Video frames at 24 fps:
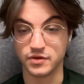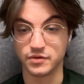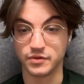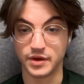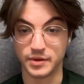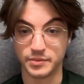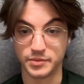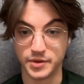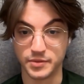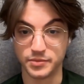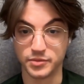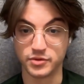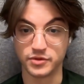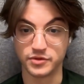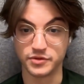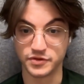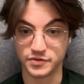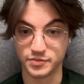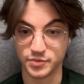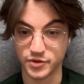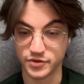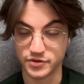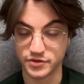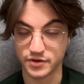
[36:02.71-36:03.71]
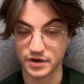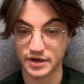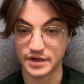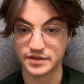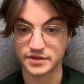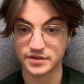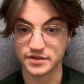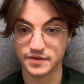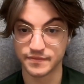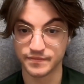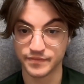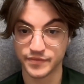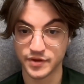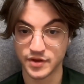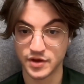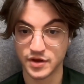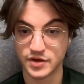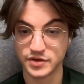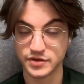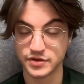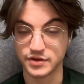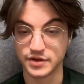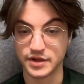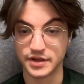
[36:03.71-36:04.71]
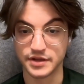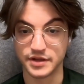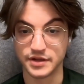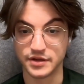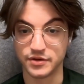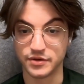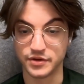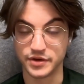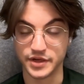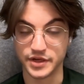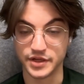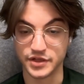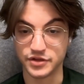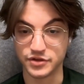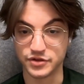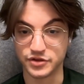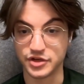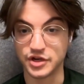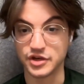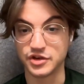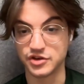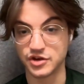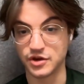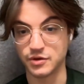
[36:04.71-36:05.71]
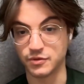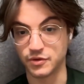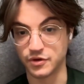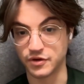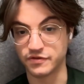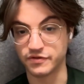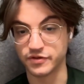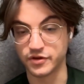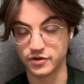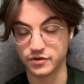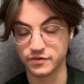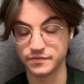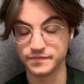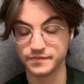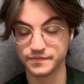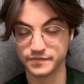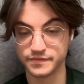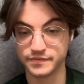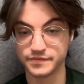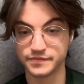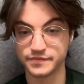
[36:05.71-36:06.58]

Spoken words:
to the way people use Postgres so that they don't need to change their workflow.